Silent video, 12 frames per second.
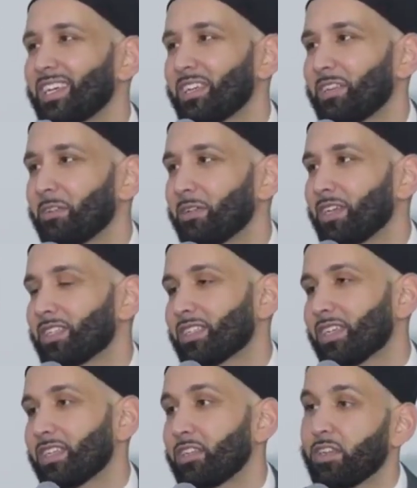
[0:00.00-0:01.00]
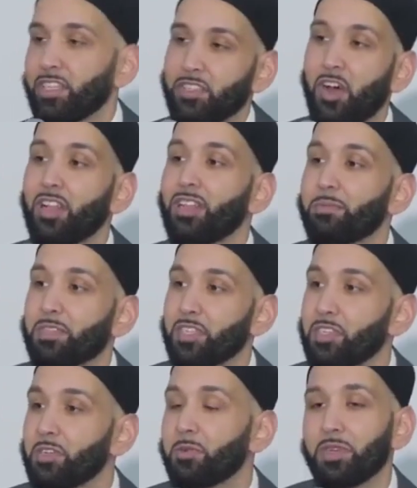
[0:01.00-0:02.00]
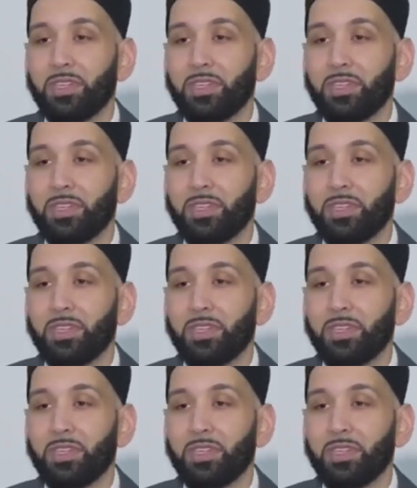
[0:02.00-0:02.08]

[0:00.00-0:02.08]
it's all up to you,